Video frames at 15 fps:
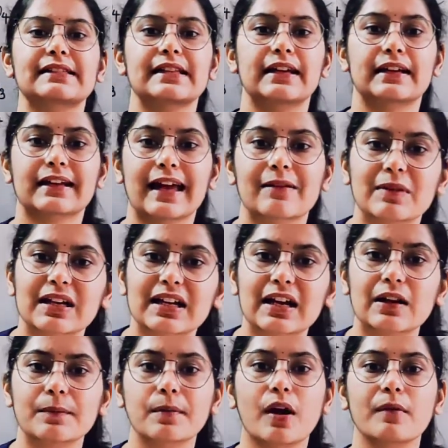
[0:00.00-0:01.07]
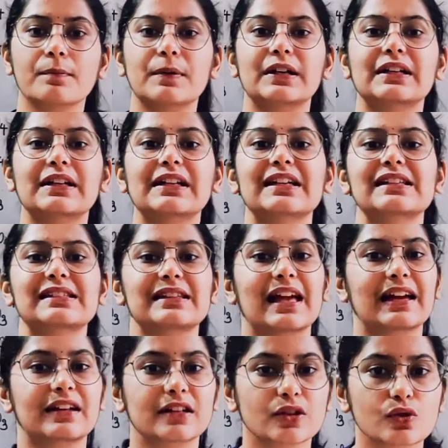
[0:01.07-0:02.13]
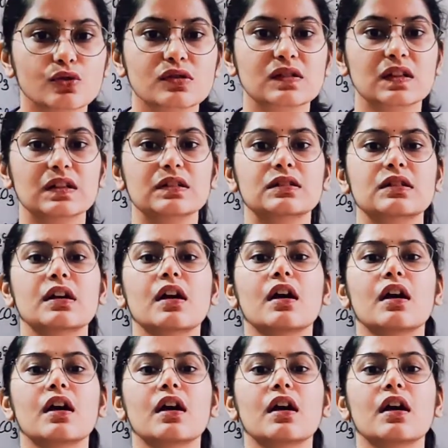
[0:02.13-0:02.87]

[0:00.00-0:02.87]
their chemical properties, their uses.